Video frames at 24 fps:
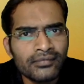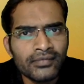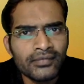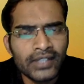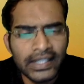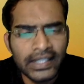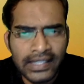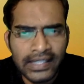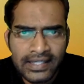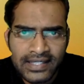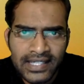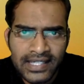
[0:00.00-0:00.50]

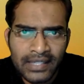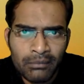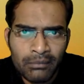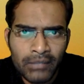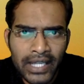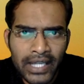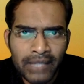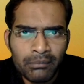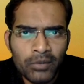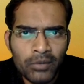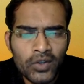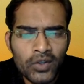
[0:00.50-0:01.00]
in a
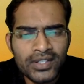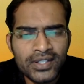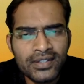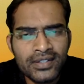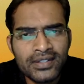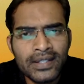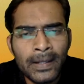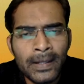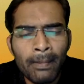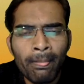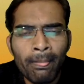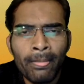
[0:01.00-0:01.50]
streamlined
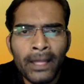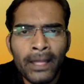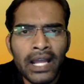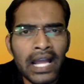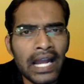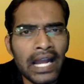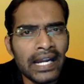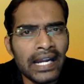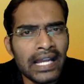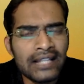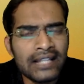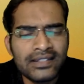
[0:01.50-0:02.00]
process,
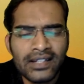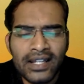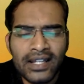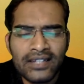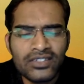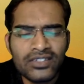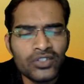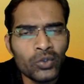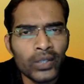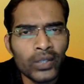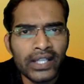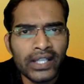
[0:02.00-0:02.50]
and as well
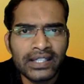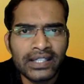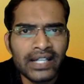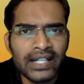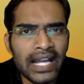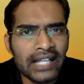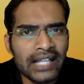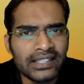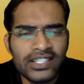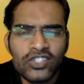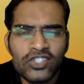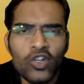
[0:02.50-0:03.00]
as you can
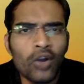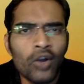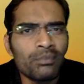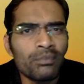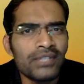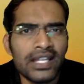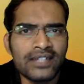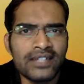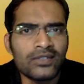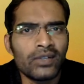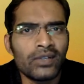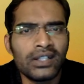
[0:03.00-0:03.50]
crack the jobs
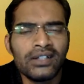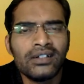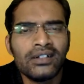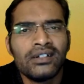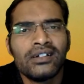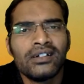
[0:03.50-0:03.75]
as well.